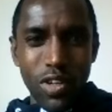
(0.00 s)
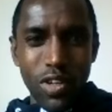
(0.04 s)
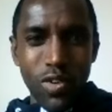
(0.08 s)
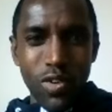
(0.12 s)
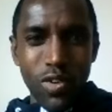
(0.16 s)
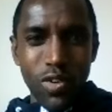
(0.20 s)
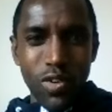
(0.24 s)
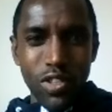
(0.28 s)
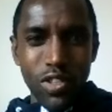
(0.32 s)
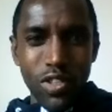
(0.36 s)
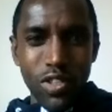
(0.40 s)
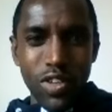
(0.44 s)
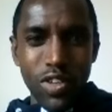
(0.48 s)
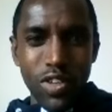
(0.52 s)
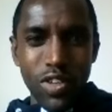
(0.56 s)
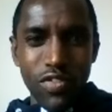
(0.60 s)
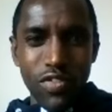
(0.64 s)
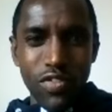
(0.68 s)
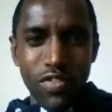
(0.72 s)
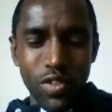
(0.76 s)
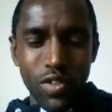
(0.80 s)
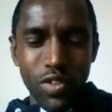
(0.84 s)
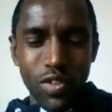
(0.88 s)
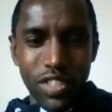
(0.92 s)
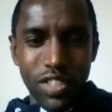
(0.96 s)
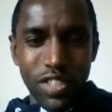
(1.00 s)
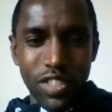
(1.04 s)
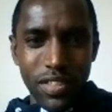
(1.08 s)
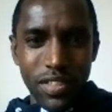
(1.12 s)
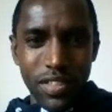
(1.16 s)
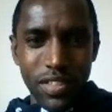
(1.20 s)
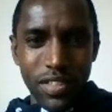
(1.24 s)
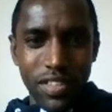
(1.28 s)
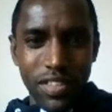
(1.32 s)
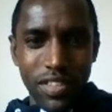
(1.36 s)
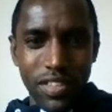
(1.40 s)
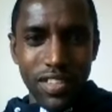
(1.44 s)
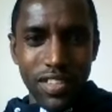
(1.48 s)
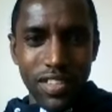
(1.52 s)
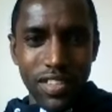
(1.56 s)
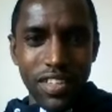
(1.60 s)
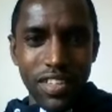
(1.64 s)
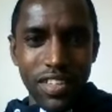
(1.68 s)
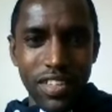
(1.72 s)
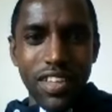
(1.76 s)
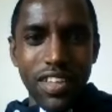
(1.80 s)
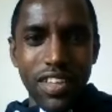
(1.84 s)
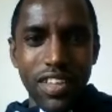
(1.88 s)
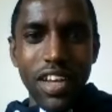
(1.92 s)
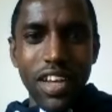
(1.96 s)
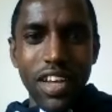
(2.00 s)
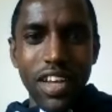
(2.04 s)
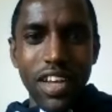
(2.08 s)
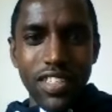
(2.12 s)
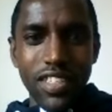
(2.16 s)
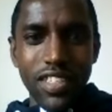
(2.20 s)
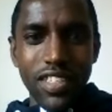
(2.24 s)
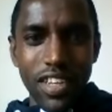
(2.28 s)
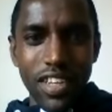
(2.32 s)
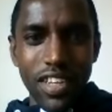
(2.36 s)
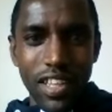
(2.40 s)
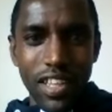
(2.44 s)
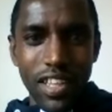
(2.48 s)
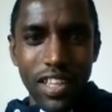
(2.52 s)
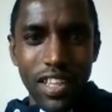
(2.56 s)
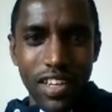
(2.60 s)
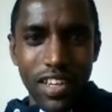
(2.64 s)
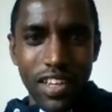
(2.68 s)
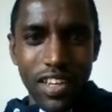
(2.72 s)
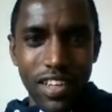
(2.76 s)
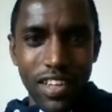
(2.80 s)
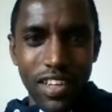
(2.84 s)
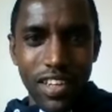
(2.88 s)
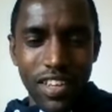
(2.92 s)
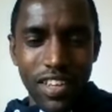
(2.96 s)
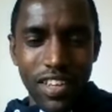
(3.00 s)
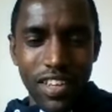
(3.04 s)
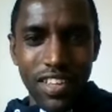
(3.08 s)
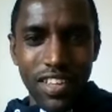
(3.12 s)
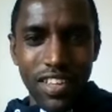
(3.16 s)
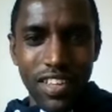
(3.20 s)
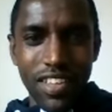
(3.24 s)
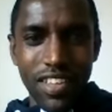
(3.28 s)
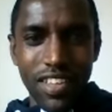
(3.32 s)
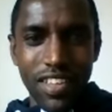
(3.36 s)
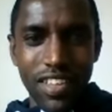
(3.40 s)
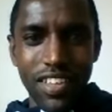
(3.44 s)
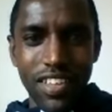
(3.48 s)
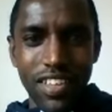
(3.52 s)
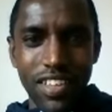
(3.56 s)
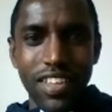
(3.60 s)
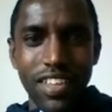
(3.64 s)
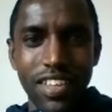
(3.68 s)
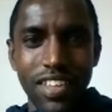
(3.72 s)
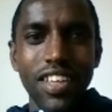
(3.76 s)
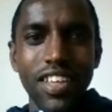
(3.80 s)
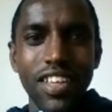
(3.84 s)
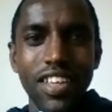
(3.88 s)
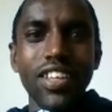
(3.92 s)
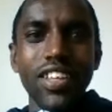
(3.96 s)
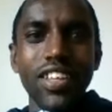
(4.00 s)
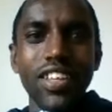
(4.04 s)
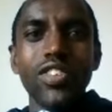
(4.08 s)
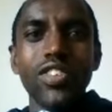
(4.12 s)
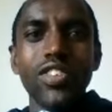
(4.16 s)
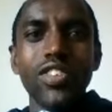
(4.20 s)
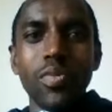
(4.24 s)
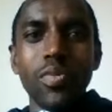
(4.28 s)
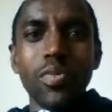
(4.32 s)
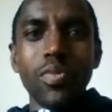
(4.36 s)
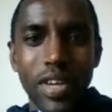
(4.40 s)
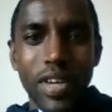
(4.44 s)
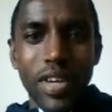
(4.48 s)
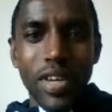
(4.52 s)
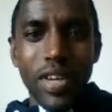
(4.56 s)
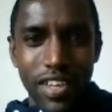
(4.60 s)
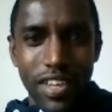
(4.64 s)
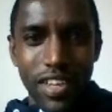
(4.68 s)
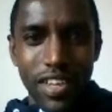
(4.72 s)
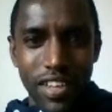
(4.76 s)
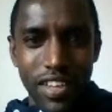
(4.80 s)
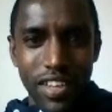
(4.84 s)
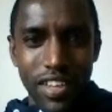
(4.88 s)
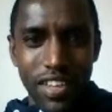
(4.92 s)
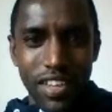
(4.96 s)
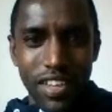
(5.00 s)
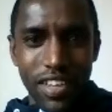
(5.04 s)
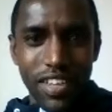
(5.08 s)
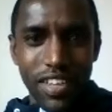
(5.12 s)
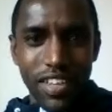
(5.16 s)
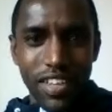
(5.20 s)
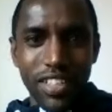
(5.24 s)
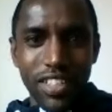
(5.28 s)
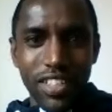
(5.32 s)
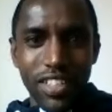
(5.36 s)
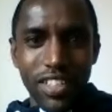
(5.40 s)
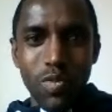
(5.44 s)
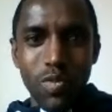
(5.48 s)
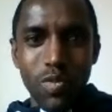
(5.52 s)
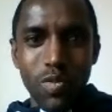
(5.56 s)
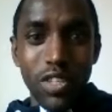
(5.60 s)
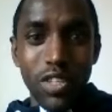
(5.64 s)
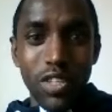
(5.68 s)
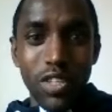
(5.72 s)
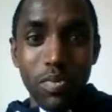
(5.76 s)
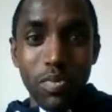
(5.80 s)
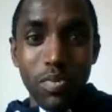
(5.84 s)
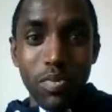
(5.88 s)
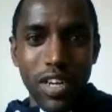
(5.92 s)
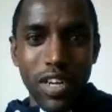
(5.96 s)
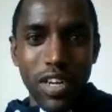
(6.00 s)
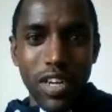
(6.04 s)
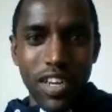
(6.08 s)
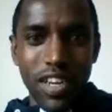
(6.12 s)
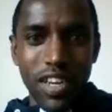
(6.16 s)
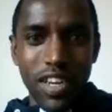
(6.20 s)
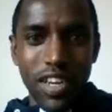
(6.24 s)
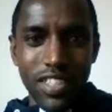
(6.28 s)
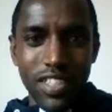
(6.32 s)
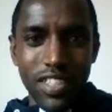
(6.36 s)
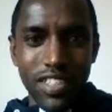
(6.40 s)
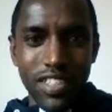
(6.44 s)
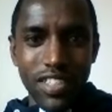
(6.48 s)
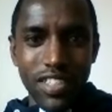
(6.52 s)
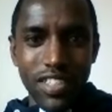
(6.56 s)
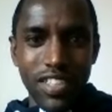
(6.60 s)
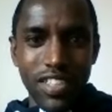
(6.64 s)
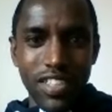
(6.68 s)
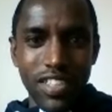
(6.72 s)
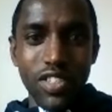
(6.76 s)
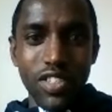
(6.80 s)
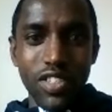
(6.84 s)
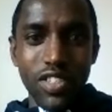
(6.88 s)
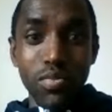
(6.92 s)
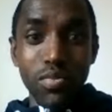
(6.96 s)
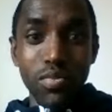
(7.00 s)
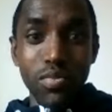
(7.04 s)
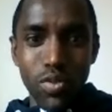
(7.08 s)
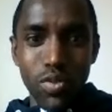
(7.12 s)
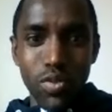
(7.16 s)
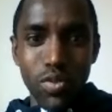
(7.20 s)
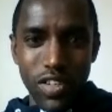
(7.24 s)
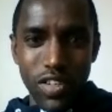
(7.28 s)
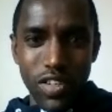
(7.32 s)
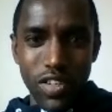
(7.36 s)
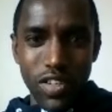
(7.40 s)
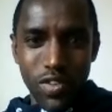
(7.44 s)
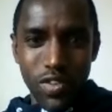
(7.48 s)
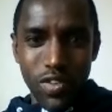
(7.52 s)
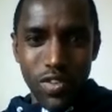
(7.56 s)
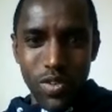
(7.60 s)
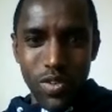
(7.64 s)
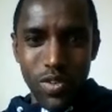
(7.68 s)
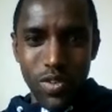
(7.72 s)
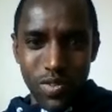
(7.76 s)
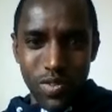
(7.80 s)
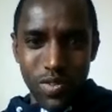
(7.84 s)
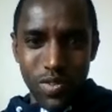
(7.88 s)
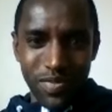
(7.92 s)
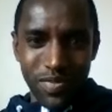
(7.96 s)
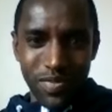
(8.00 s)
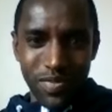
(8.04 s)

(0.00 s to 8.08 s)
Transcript: wash your foot, ask Allah to make the way to paradise smoother for you.